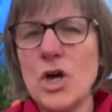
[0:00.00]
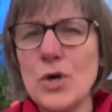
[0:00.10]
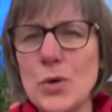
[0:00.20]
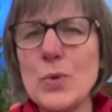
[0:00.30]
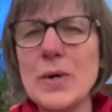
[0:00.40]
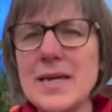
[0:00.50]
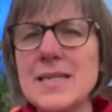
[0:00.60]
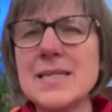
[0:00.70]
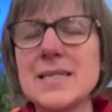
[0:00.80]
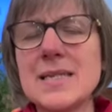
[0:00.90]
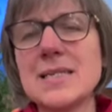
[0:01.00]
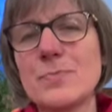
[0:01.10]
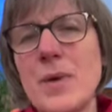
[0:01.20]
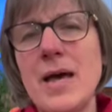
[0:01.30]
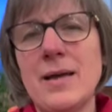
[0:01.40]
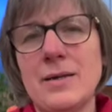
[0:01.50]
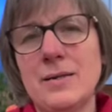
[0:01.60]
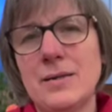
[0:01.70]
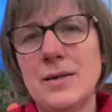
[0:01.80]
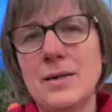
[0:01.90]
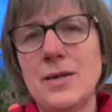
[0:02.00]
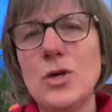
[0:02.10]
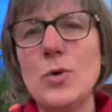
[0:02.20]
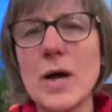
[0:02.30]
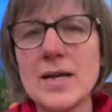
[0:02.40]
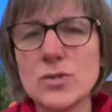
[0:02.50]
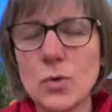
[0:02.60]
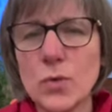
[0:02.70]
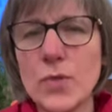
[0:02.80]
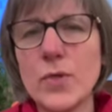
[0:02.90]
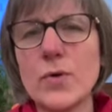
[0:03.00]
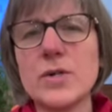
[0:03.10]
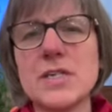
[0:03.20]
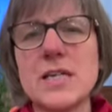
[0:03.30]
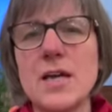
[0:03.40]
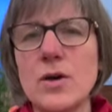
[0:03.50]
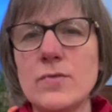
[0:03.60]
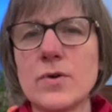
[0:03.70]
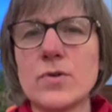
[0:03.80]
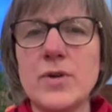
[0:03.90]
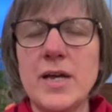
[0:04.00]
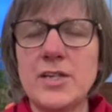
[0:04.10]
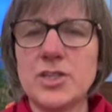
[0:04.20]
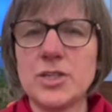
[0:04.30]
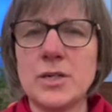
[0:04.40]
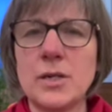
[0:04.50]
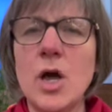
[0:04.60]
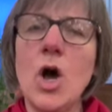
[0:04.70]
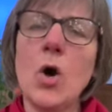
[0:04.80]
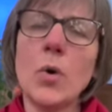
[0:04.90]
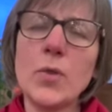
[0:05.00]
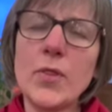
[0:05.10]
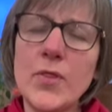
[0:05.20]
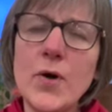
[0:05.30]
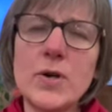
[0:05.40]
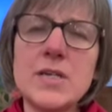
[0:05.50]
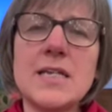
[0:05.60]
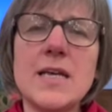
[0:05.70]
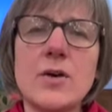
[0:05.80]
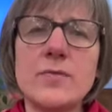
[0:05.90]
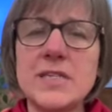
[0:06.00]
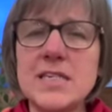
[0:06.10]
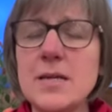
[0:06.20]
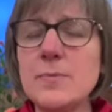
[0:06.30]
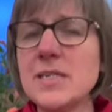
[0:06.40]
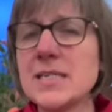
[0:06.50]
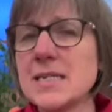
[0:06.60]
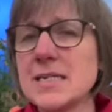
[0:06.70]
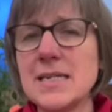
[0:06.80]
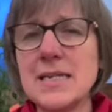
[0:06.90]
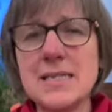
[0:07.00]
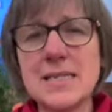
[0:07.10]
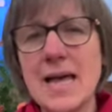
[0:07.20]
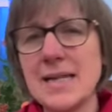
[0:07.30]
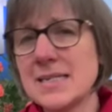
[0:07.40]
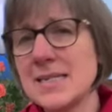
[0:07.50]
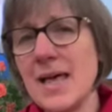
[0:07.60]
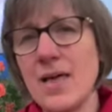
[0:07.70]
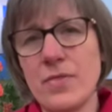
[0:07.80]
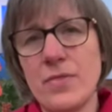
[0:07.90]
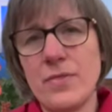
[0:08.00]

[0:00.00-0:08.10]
Who is this man who has authority over creation, authority over demons, disease, and death?